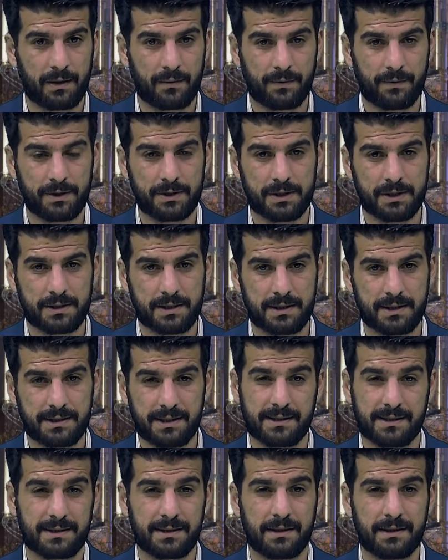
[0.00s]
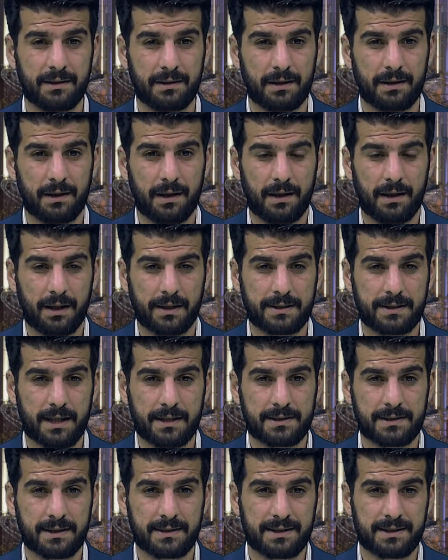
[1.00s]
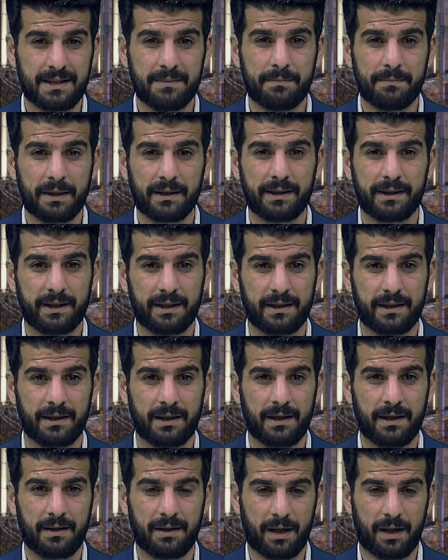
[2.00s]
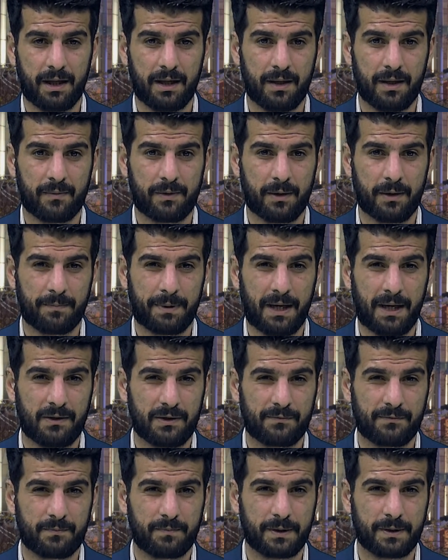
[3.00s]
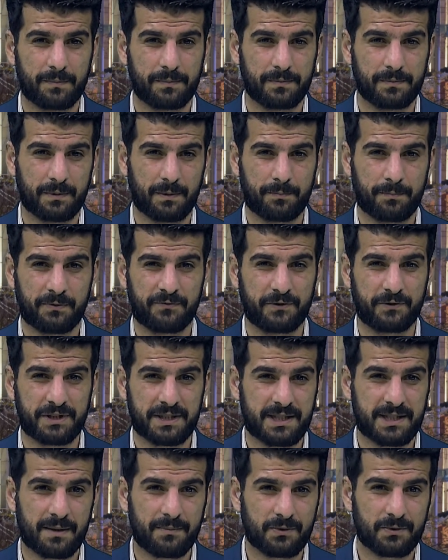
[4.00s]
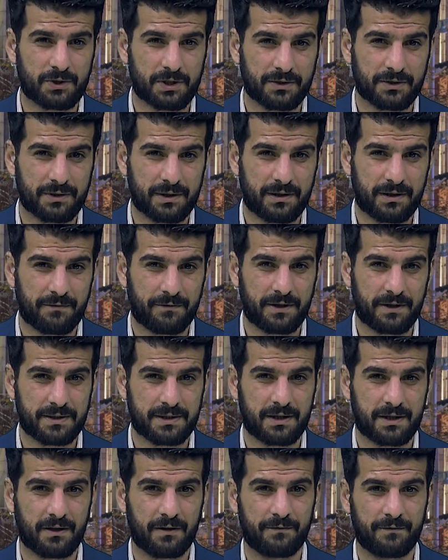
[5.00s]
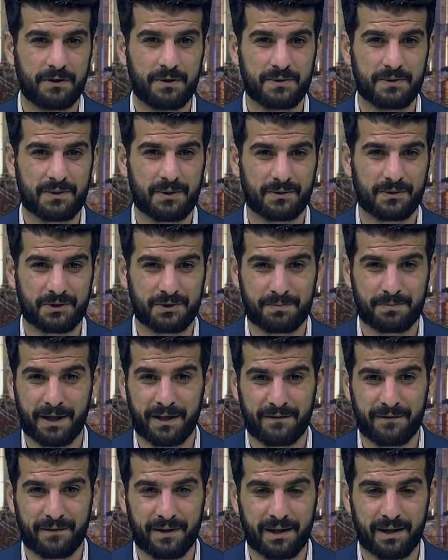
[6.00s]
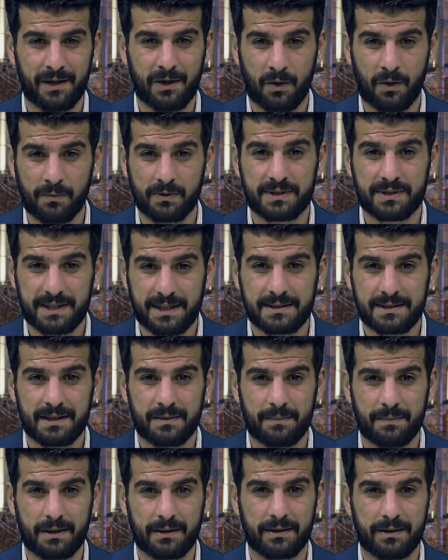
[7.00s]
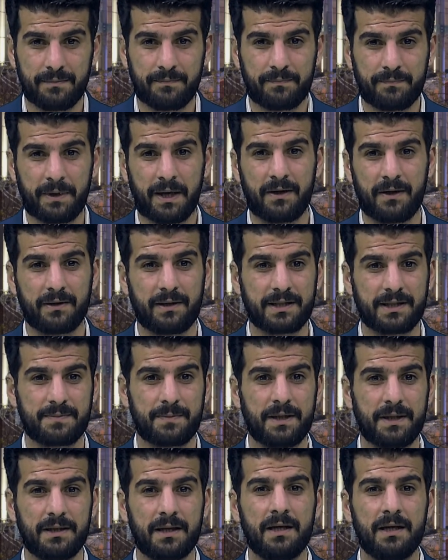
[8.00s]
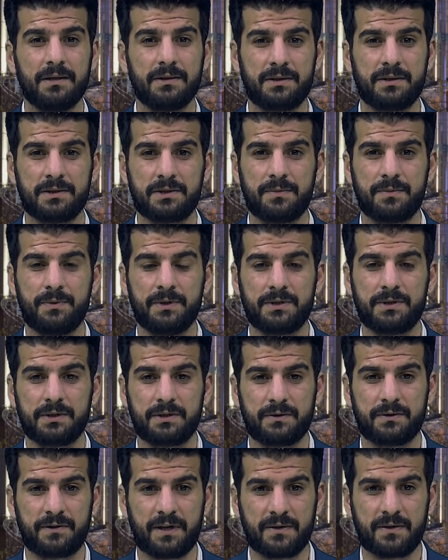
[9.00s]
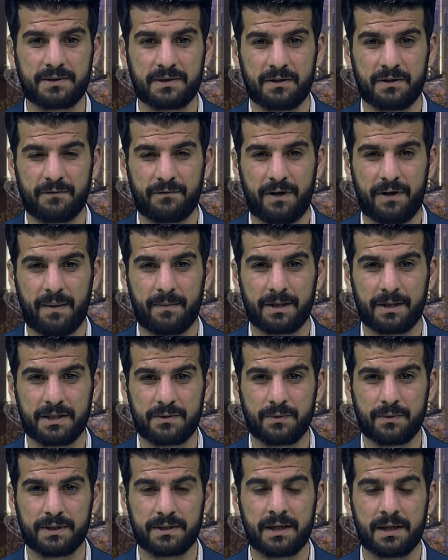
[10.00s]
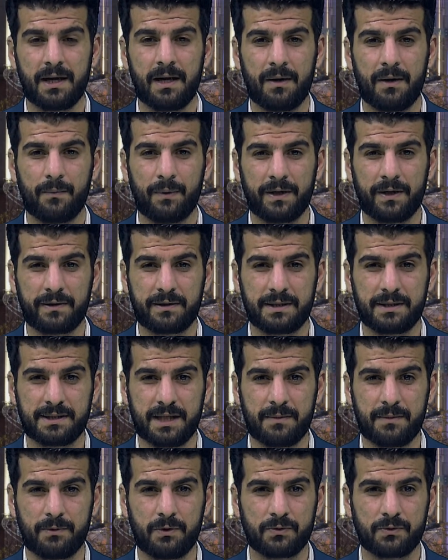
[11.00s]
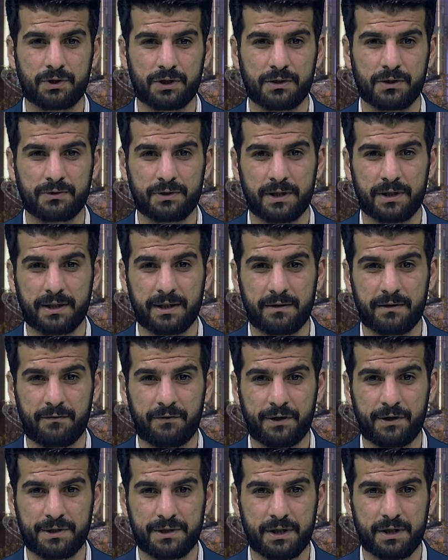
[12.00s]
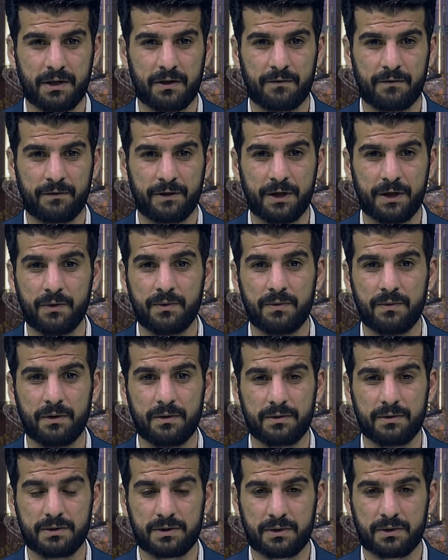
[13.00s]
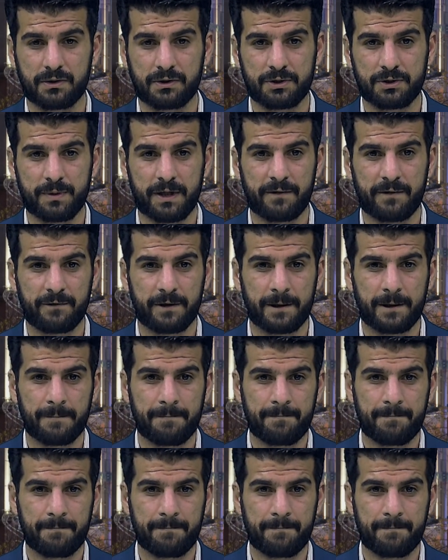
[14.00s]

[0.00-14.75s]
which is 16 million pound for disabled children in the first year of new Scottish benefit. Almost 16 million pound has been distributed to thousands of families with disabled children in the first year of a new Scottish benefit.